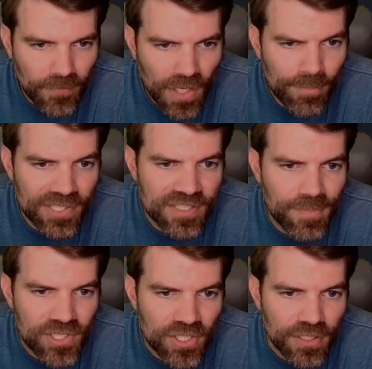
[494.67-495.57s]

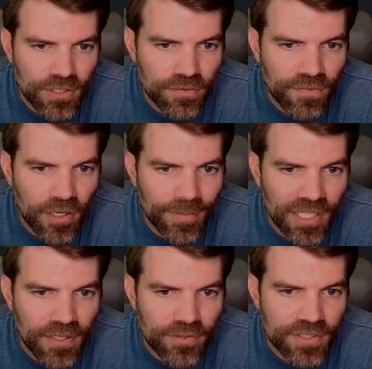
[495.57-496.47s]
participation in yield farming
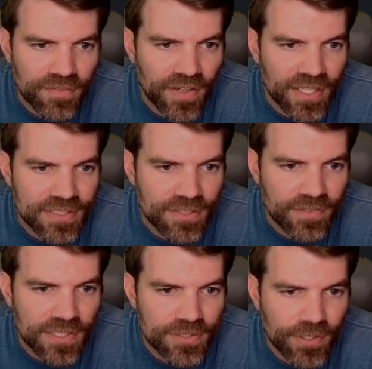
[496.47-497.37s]
and other DeFi
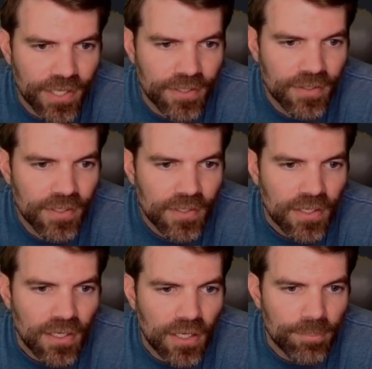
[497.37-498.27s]
activities. Okay.
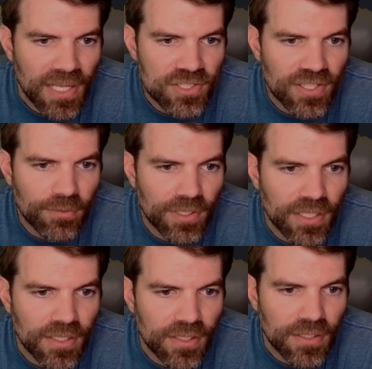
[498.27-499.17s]
Manage
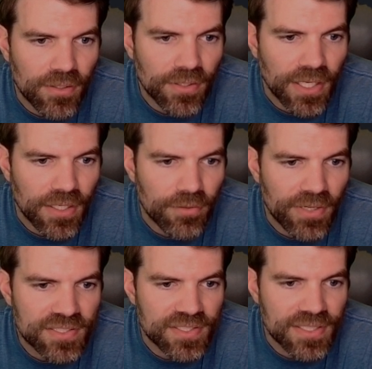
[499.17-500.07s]
liquidity. Okay. The
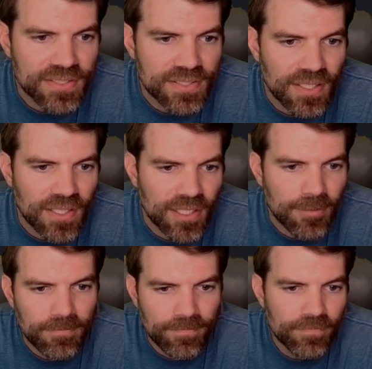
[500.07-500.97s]
rest is,
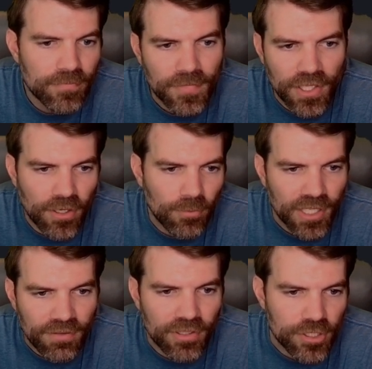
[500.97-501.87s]

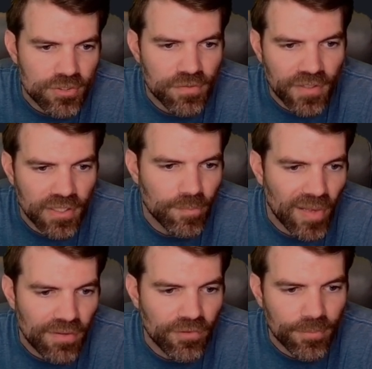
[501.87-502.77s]
whatever, user-friendly
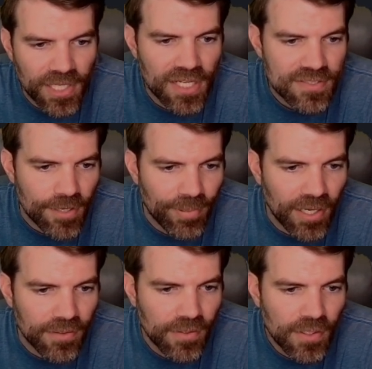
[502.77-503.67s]
platform. Yeah, it's not
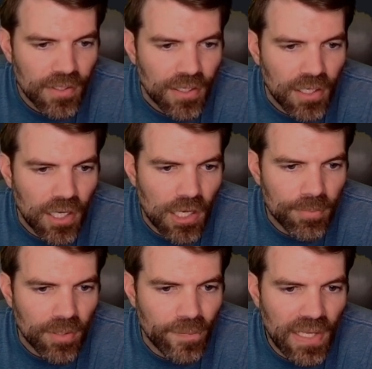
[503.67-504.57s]
bad.
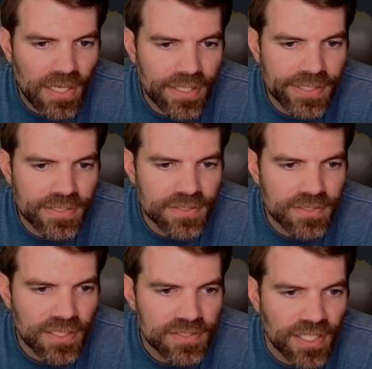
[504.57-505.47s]
Compliance,
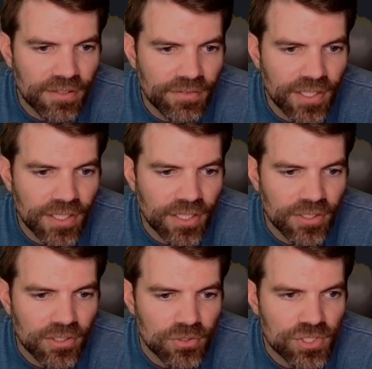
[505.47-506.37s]
etc.
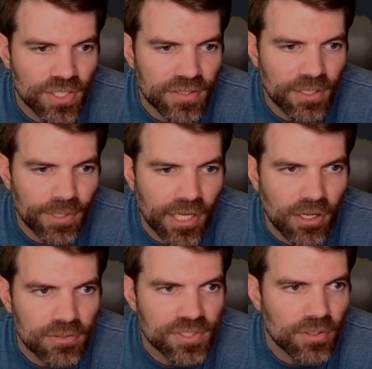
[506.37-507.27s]
Conclusion. There we
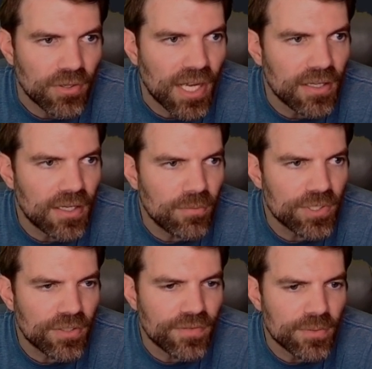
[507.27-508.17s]
go. So I
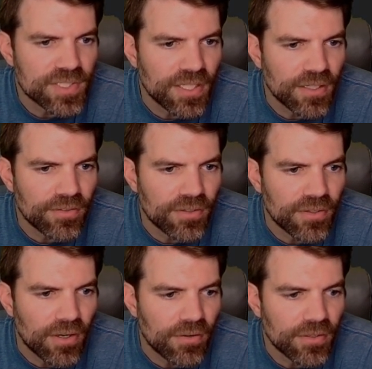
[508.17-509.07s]
wonder if there was any
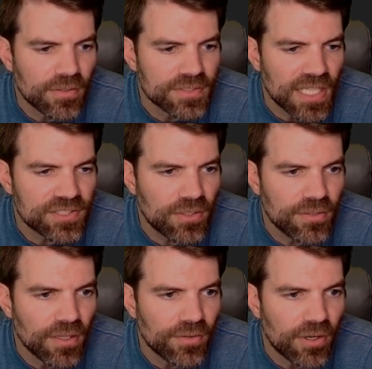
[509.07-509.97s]
other articles. I saw
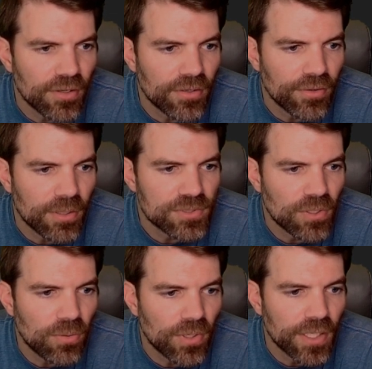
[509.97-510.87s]
another article that was
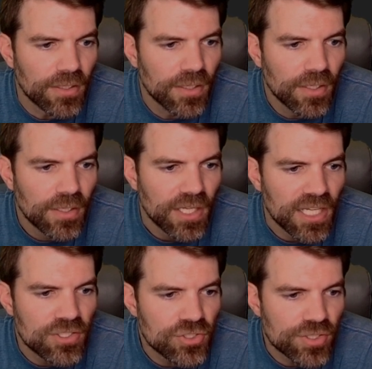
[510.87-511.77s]
quite
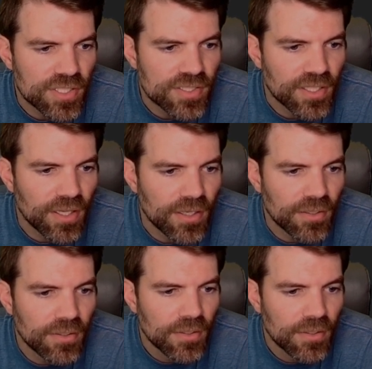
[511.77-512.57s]
interesting.